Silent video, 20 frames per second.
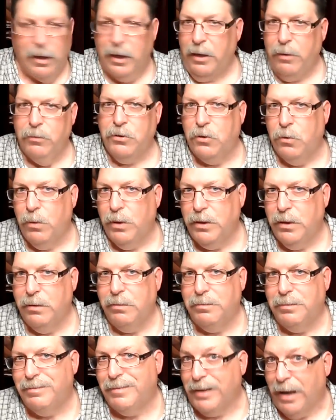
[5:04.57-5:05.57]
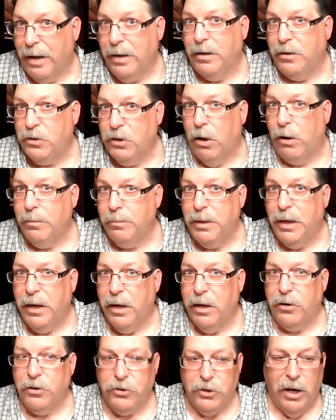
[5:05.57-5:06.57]
And he was the one that kind of
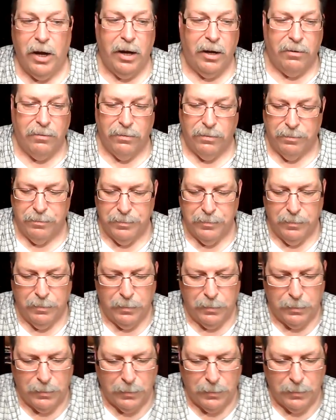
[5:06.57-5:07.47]
taught me how to shave.